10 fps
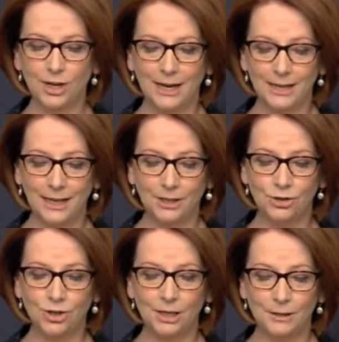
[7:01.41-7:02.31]
and
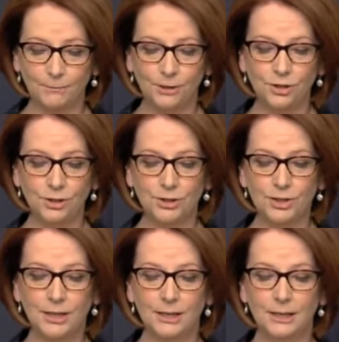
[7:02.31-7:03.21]
Energy
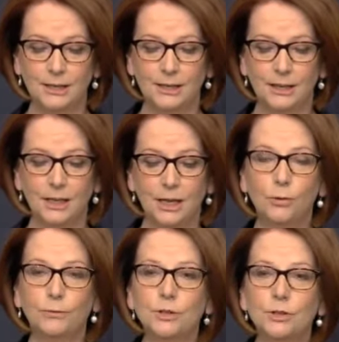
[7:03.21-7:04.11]
Efficiency.
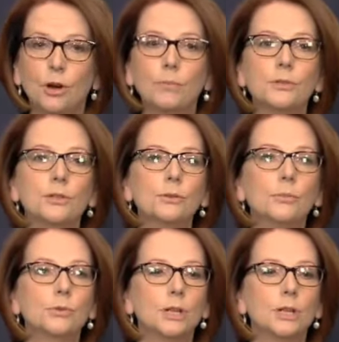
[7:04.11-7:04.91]
Kelvin Thomson will